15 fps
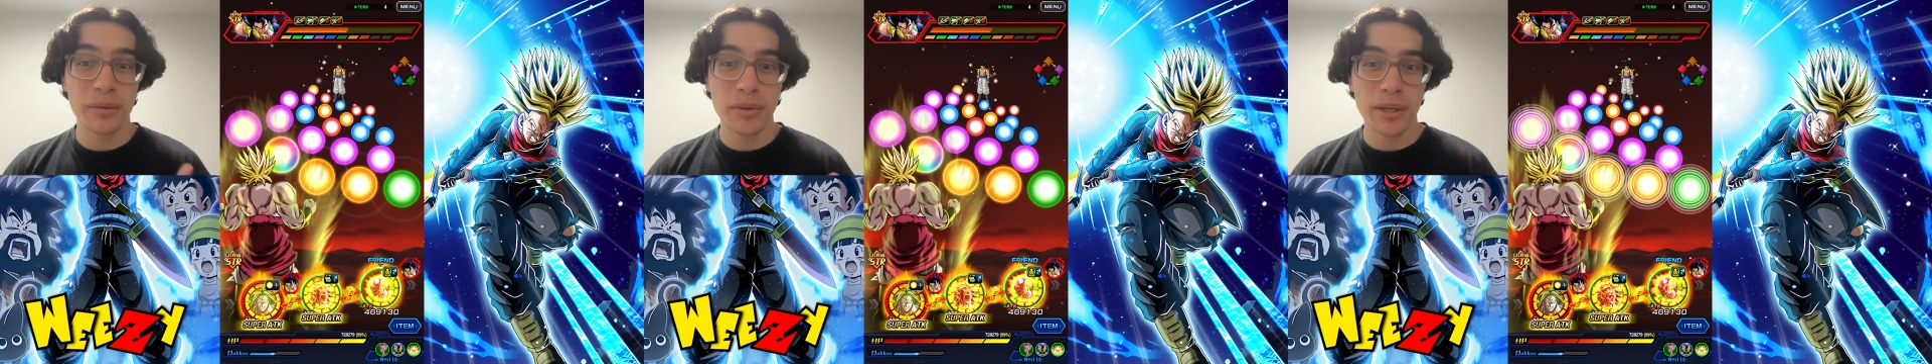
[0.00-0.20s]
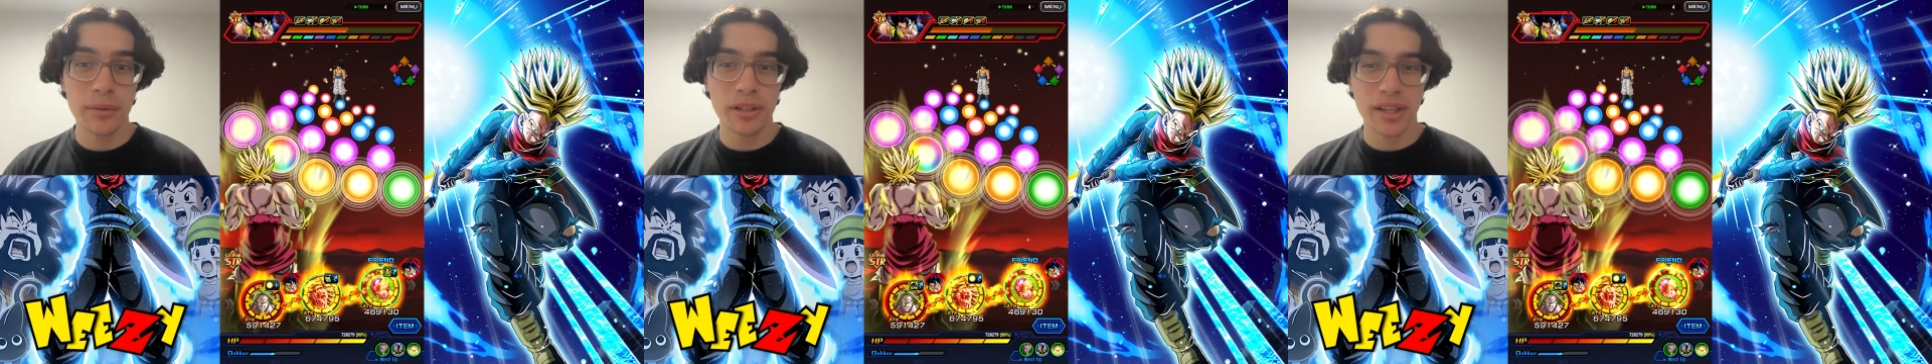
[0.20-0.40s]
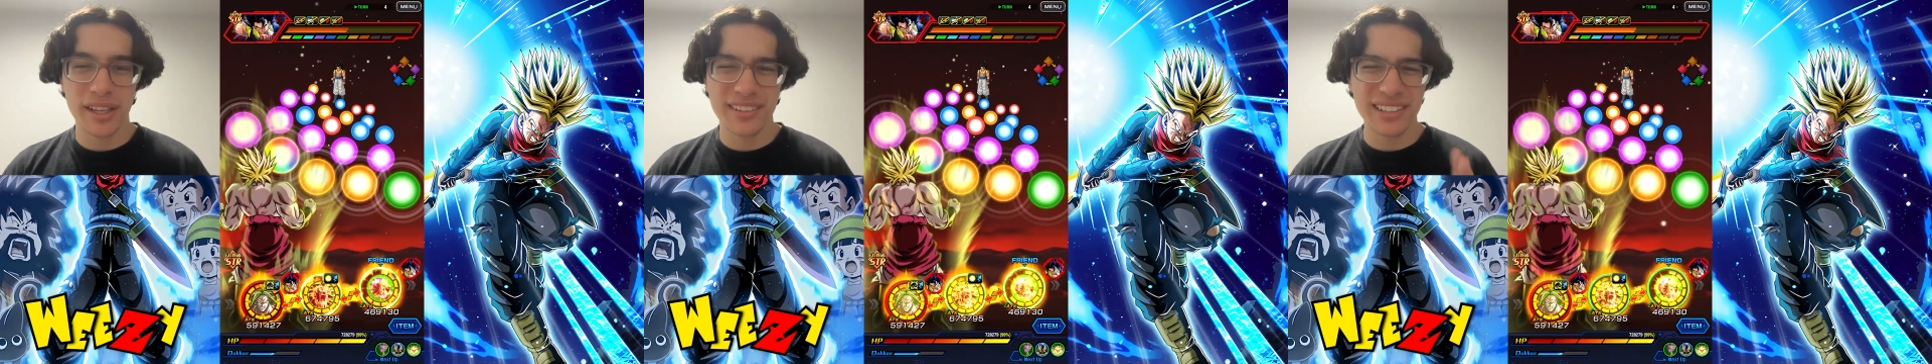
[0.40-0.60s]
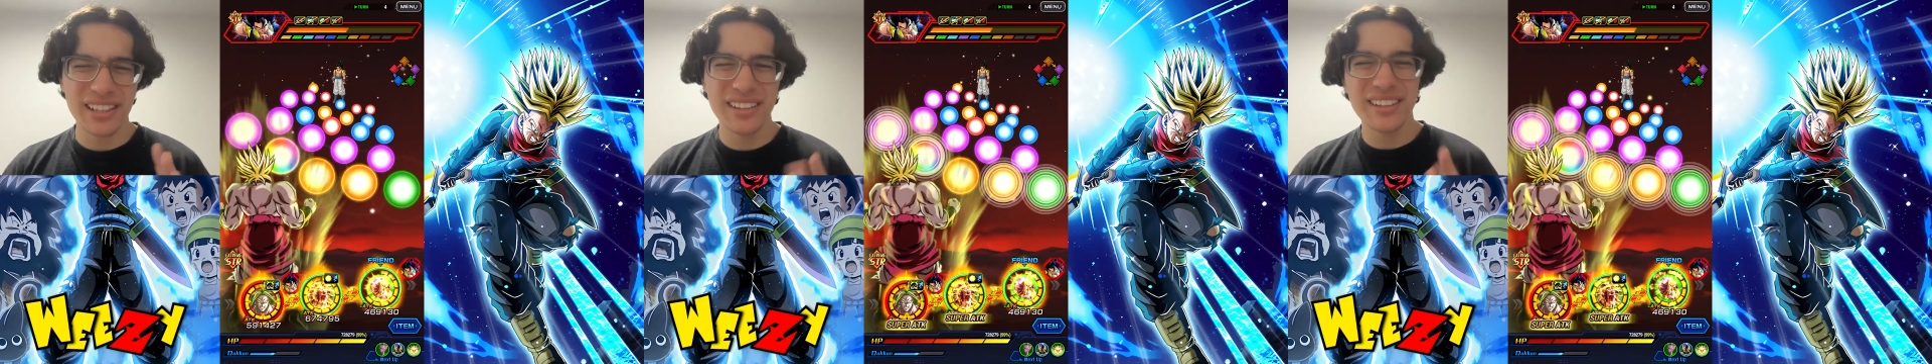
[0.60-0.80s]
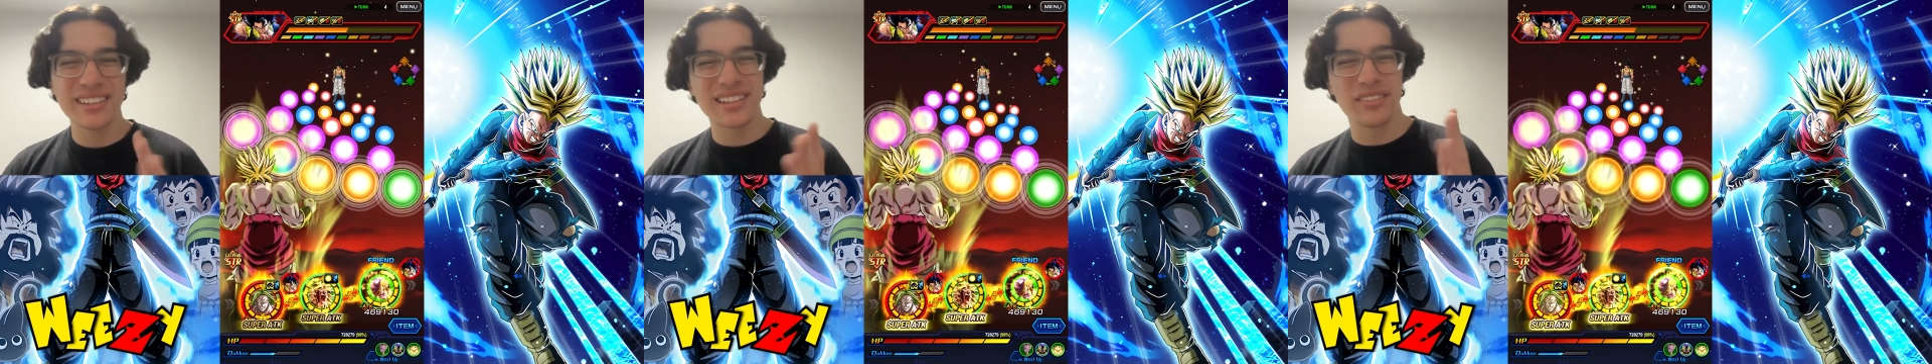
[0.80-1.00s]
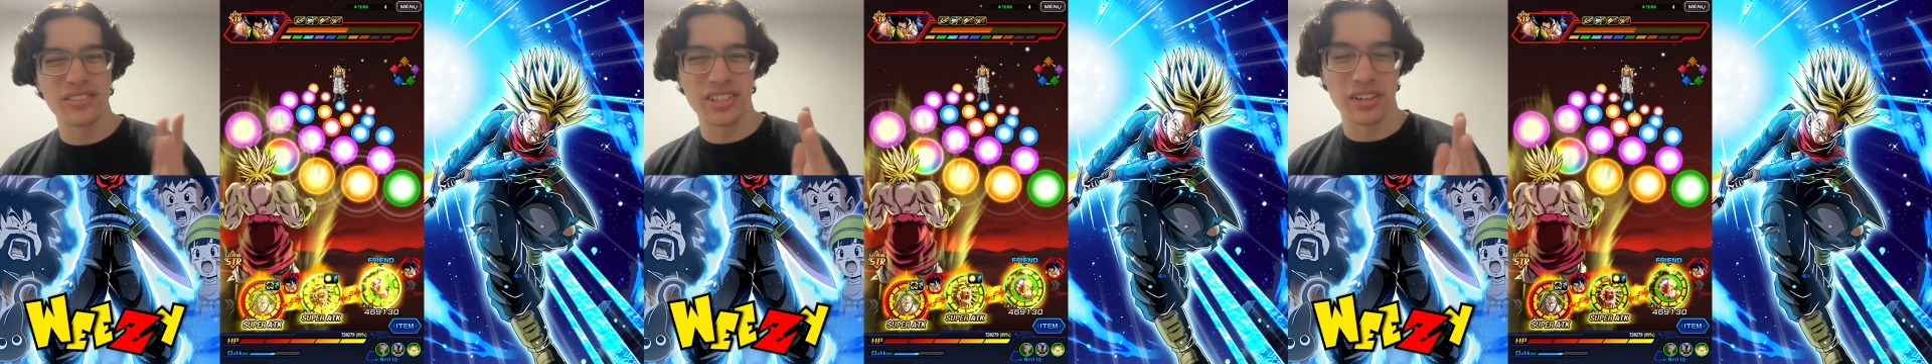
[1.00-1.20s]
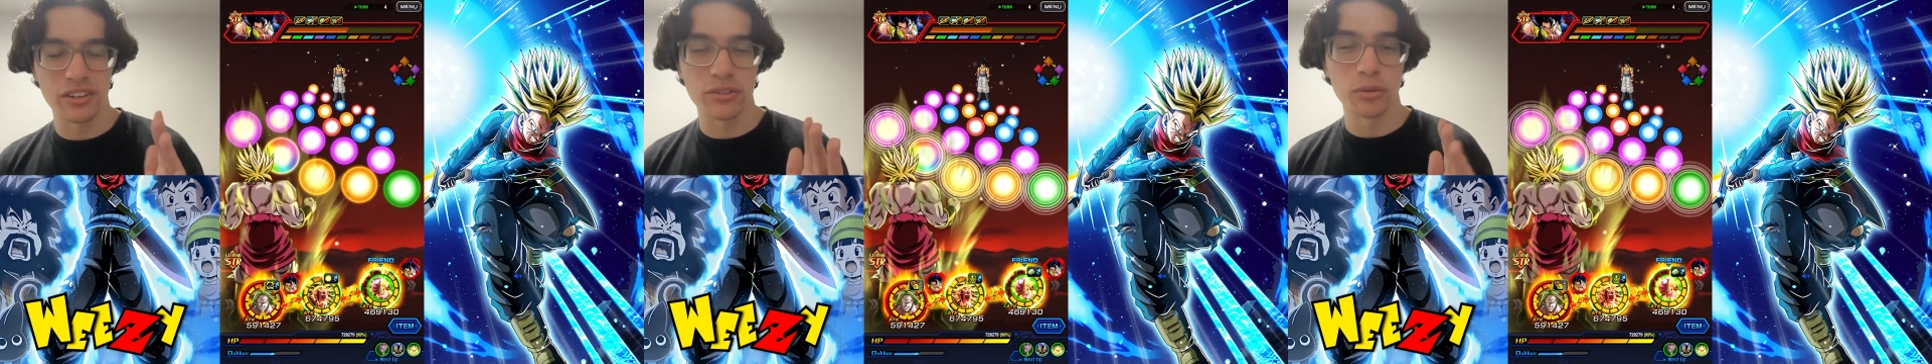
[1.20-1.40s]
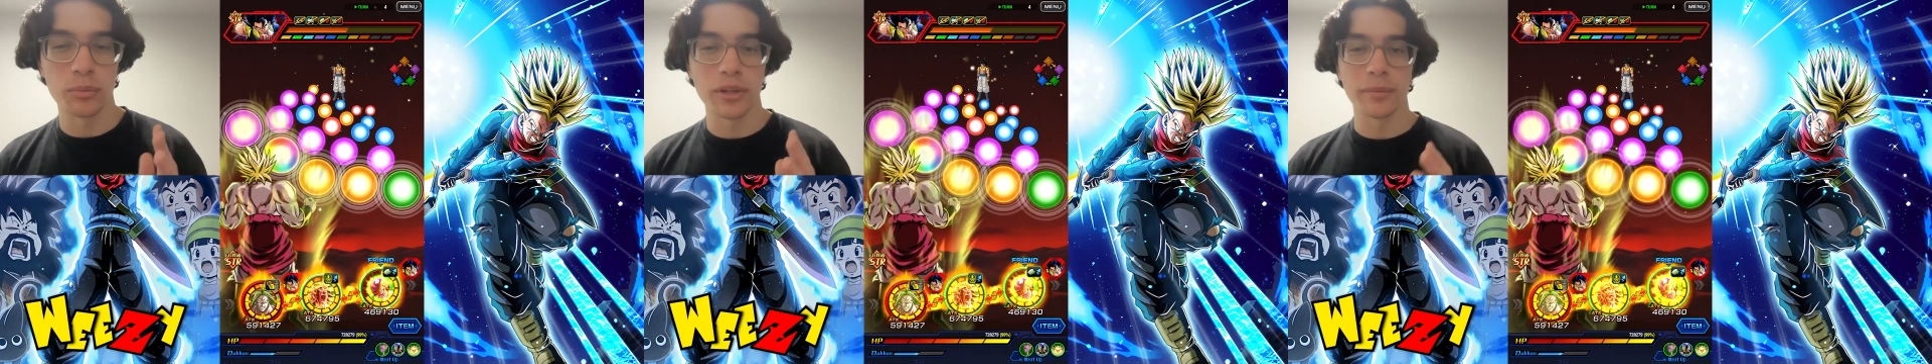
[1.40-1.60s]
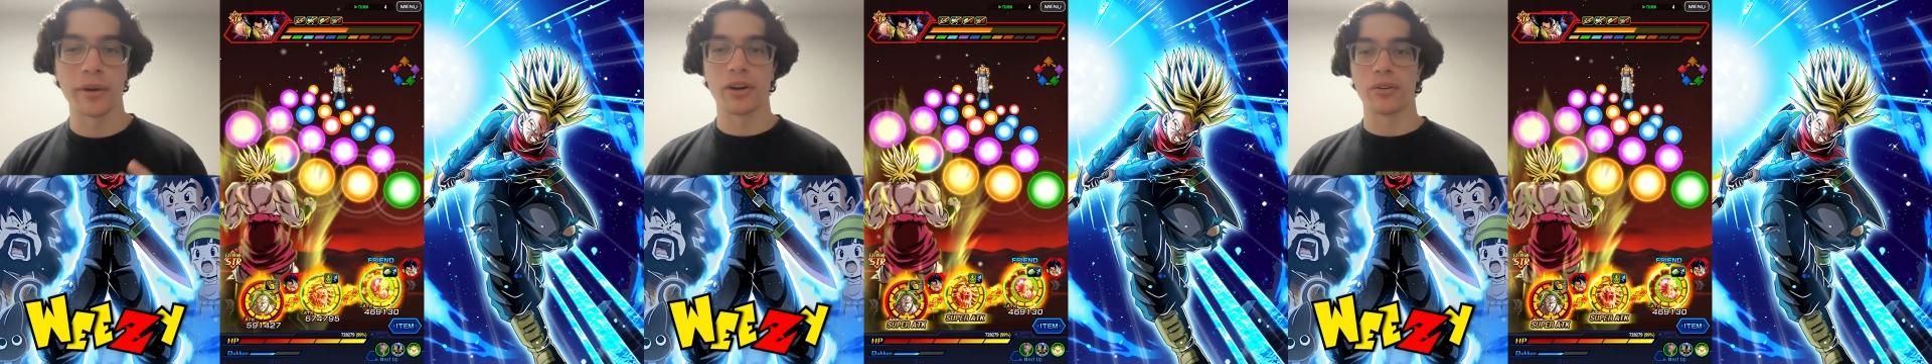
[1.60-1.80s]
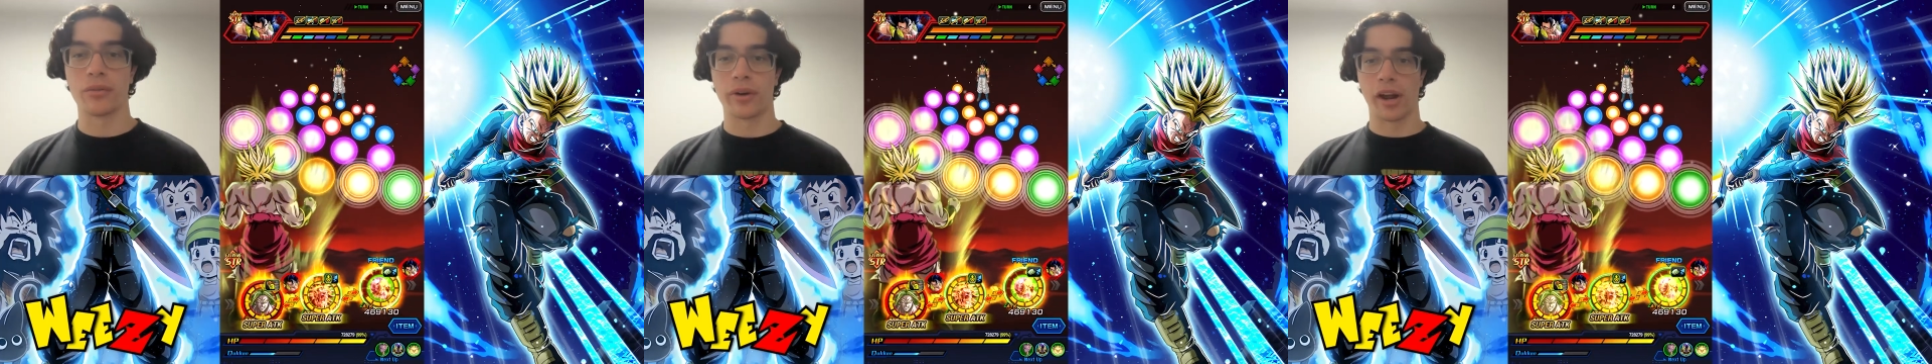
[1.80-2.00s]
maybe like 7 turns would be
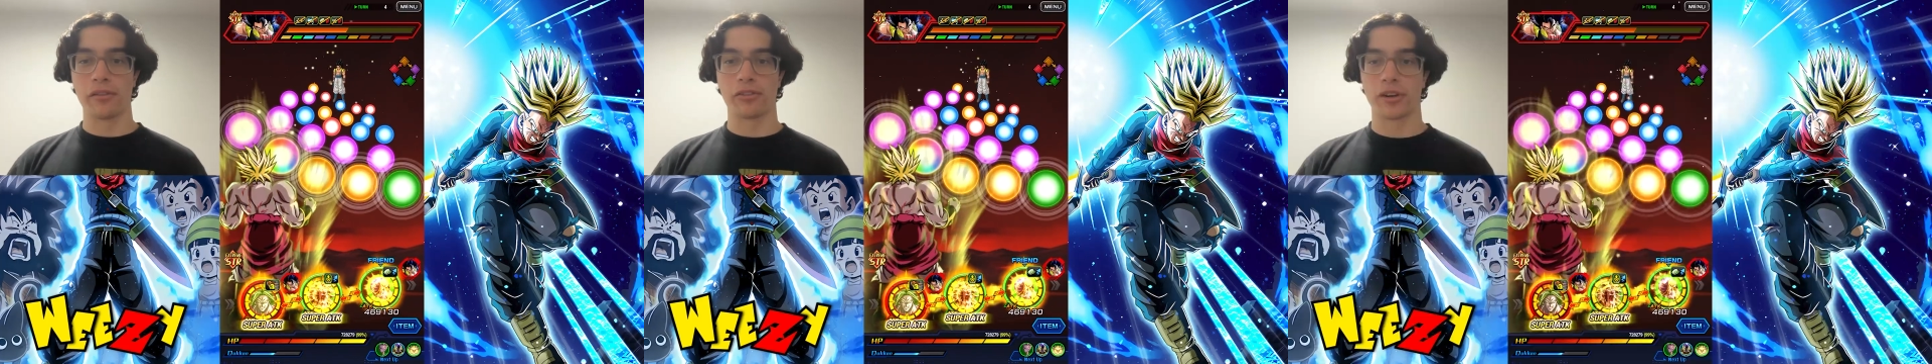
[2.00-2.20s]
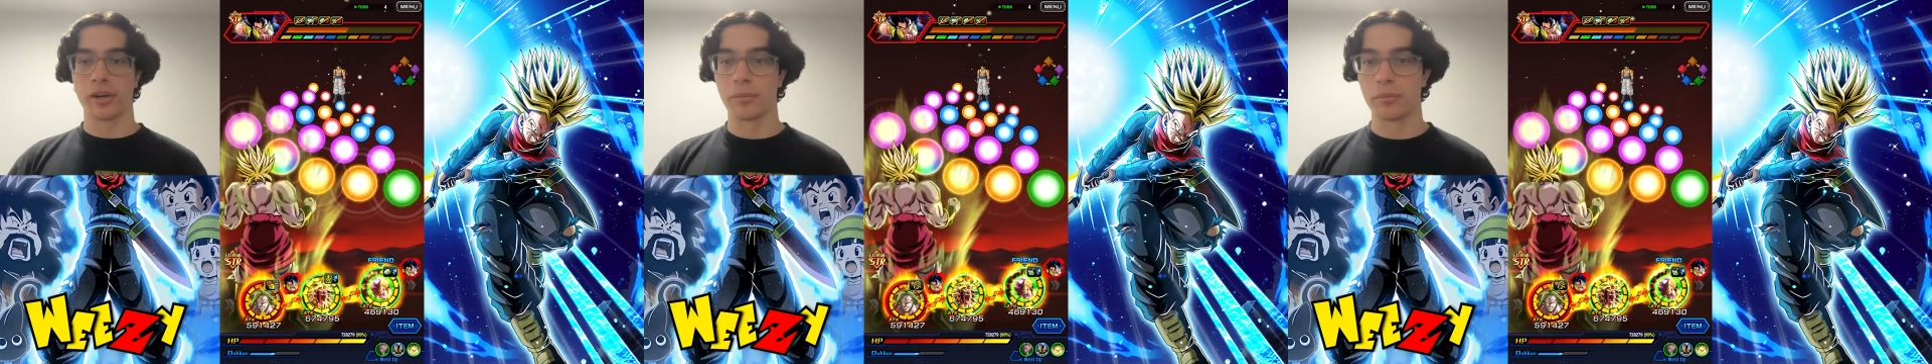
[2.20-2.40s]
about right for him